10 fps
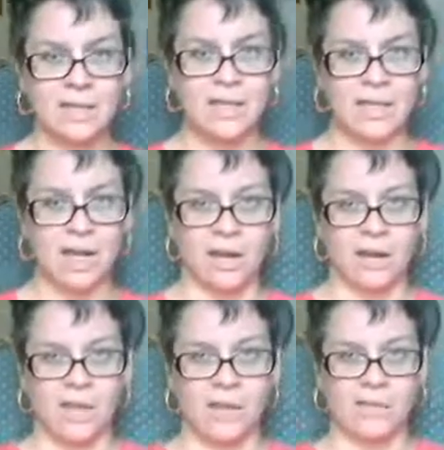There you
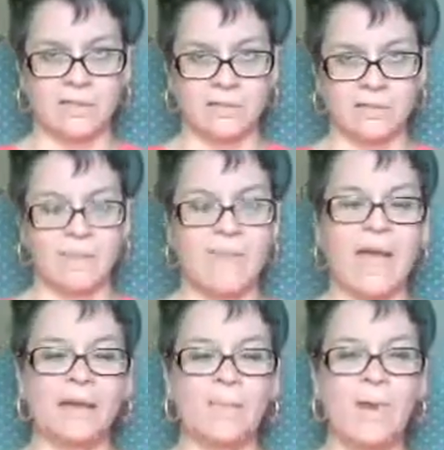go. That's a little bit
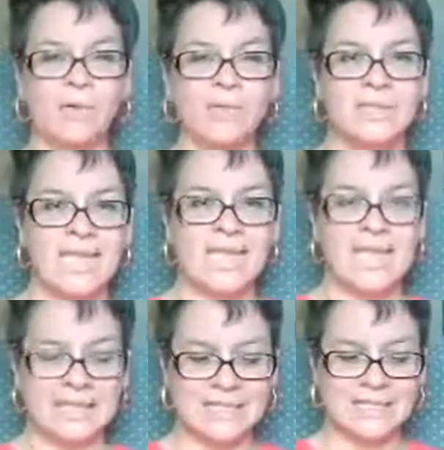better.
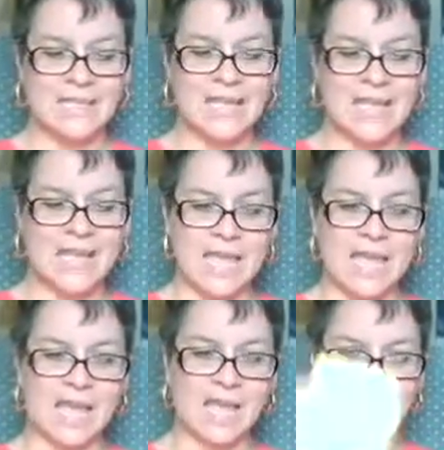Post-its.
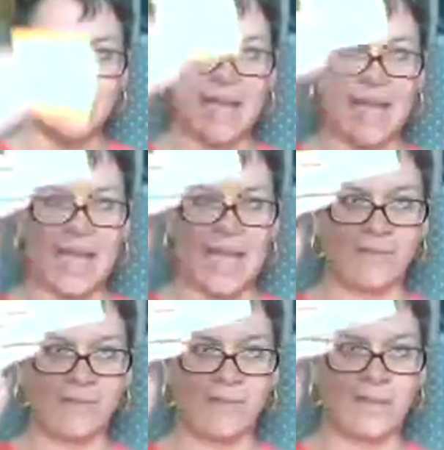And I
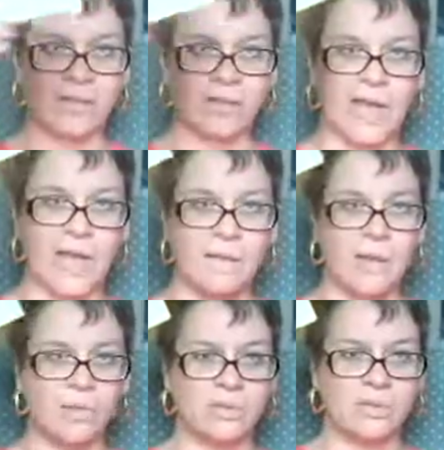have the regular kind of
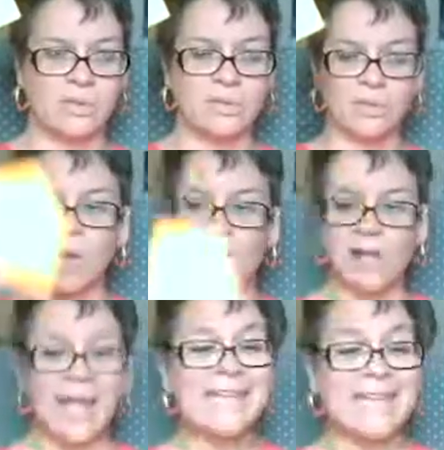Post-its as well.
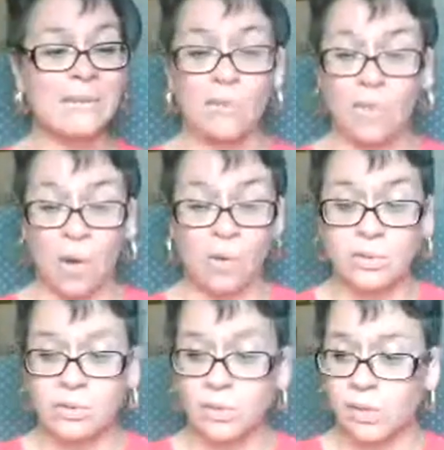I keep
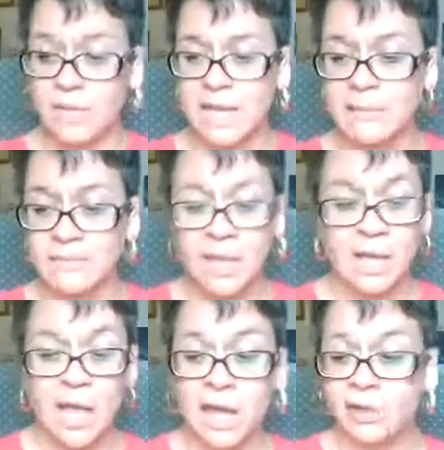those with me
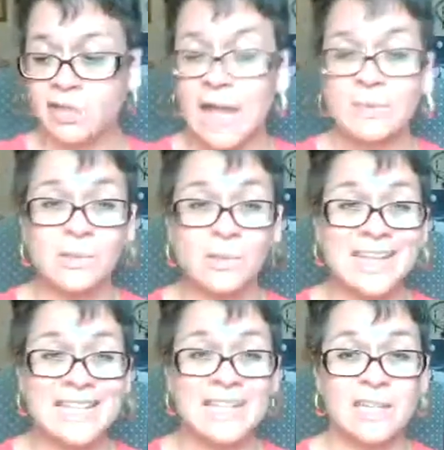at all times, so when I
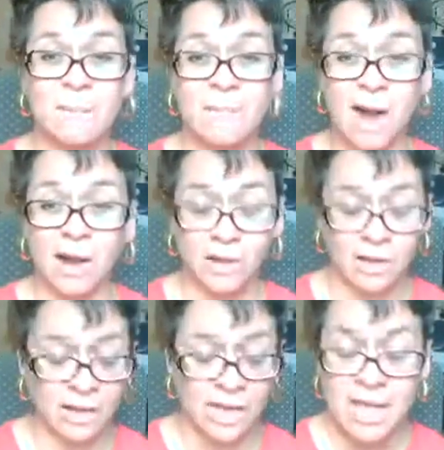need to mark
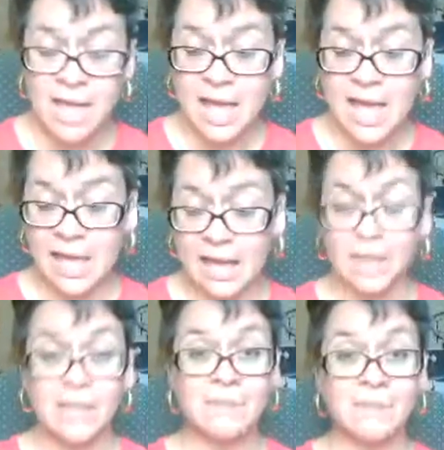a
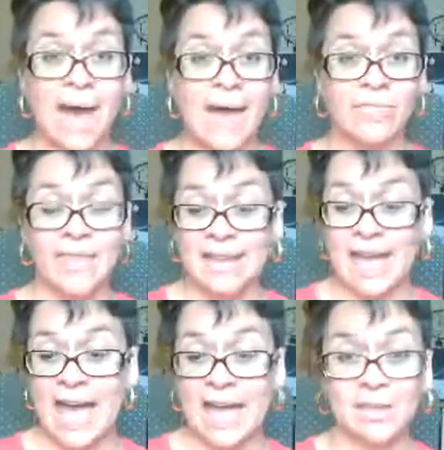spot that
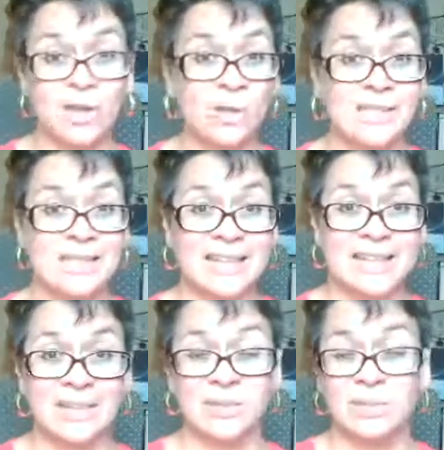I noticed that
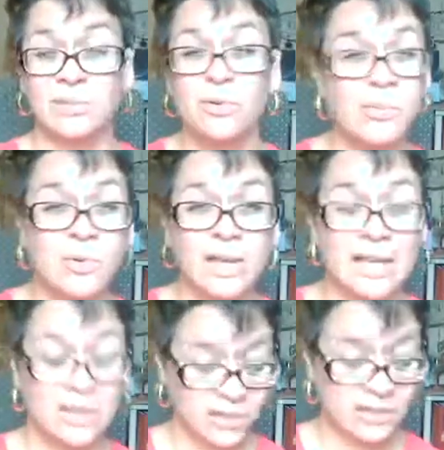there was a boo-boo
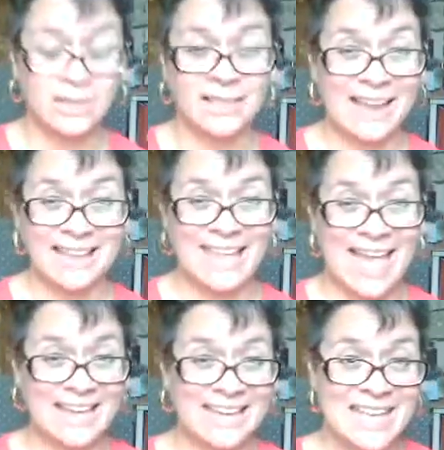in or something like
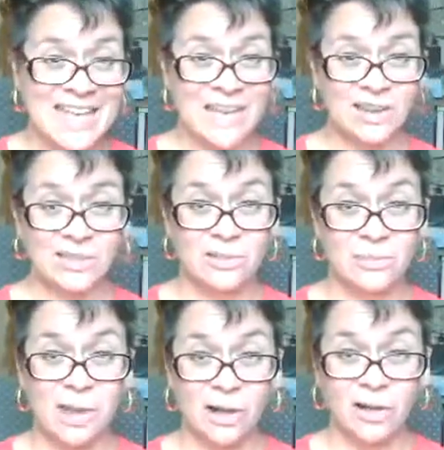that, and also
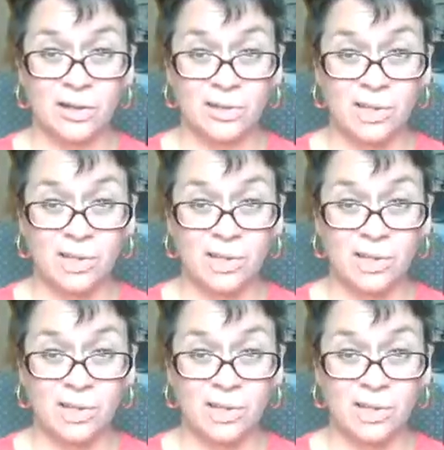markers